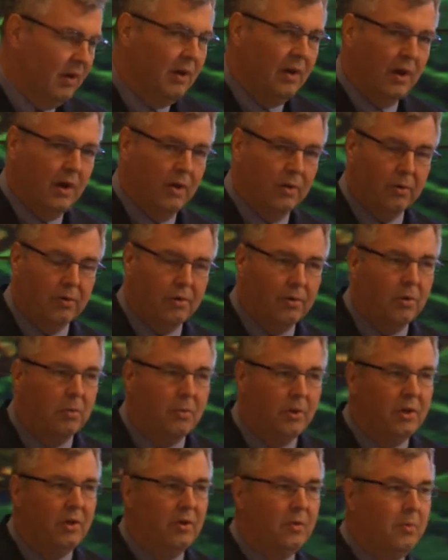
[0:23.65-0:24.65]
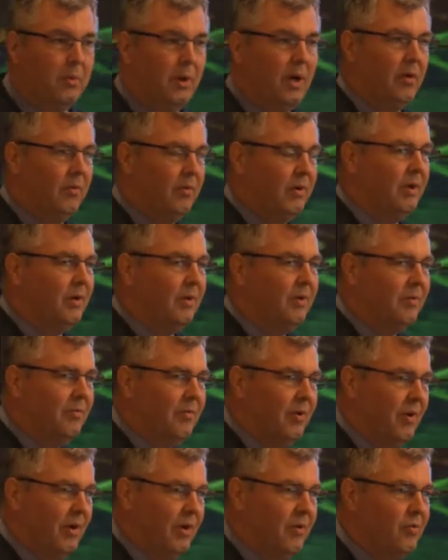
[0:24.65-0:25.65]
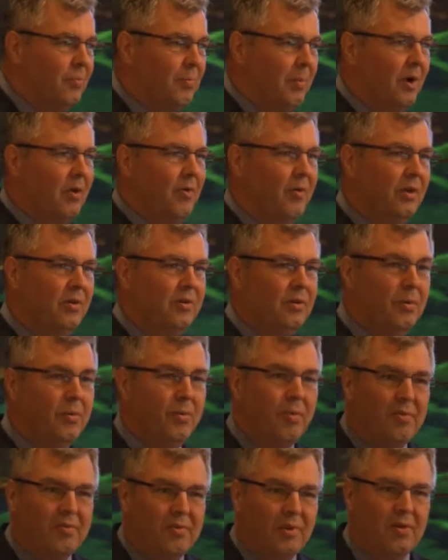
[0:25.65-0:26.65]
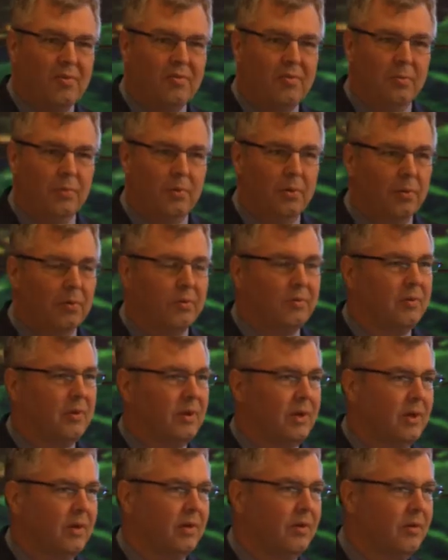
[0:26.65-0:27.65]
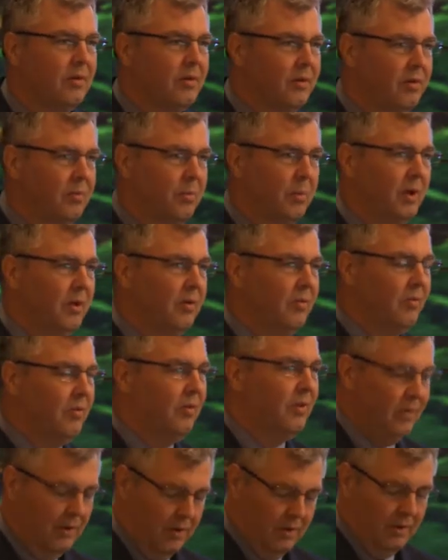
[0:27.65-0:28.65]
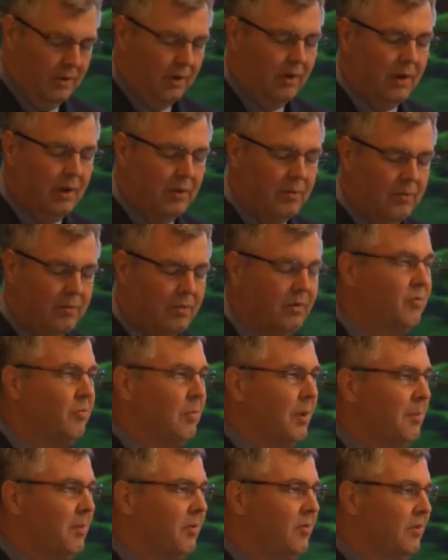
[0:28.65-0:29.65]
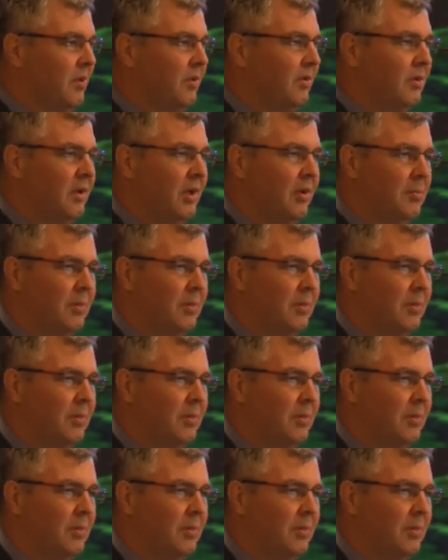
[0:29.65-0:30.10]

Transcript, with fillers: And not only did we have a very inspiring youth session, we also had 12 countries represented at